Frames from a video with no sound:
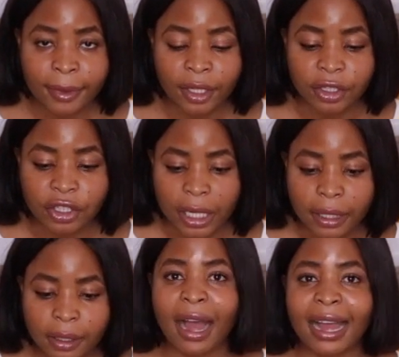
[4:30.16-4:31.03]

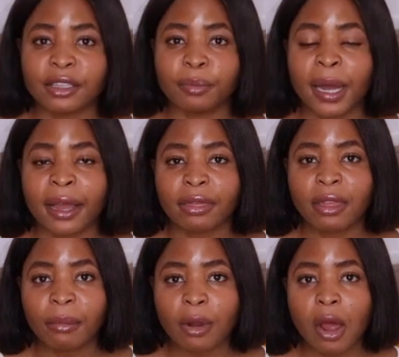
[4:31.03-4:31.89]
Ka-ching. I had to buy
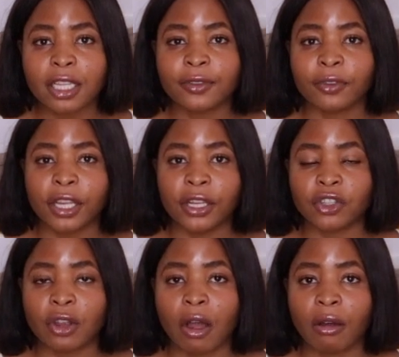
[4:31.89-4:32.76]
thumb locks for
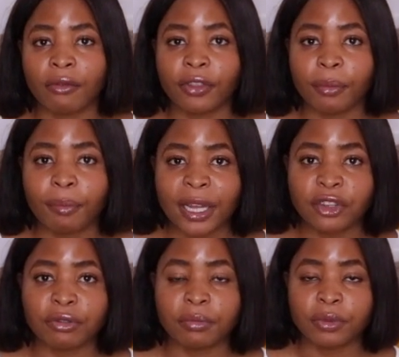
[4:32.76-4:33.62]
each of the
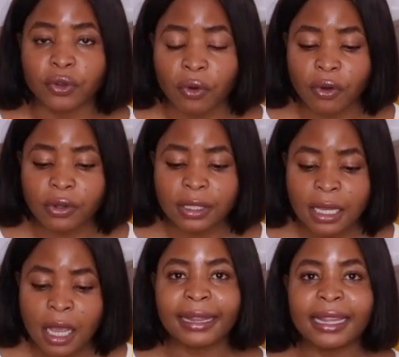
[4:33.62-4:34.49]
bedroom
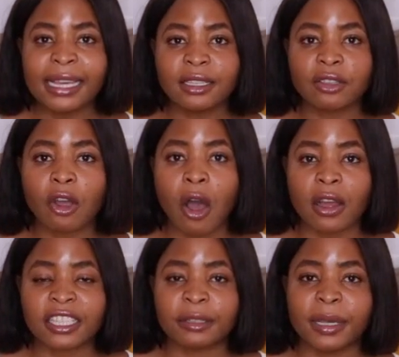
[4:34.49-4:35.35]
doors, and these
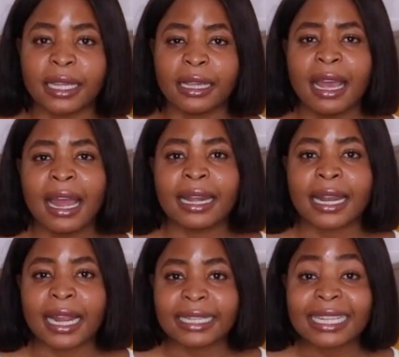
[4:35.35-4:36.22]
cost me
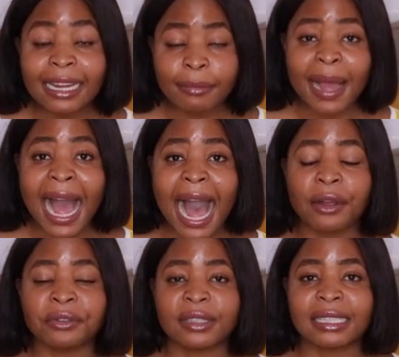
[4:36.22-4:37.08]

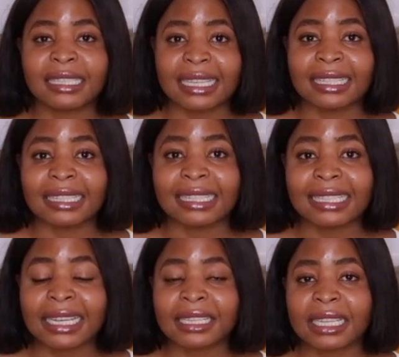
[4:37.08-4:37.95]

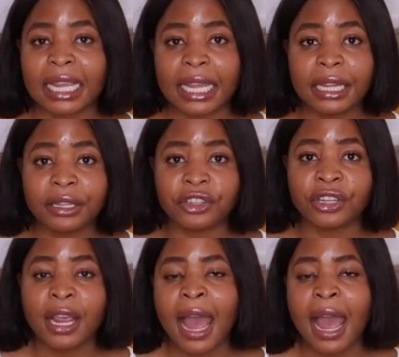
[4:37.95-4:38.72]
£19.66 each,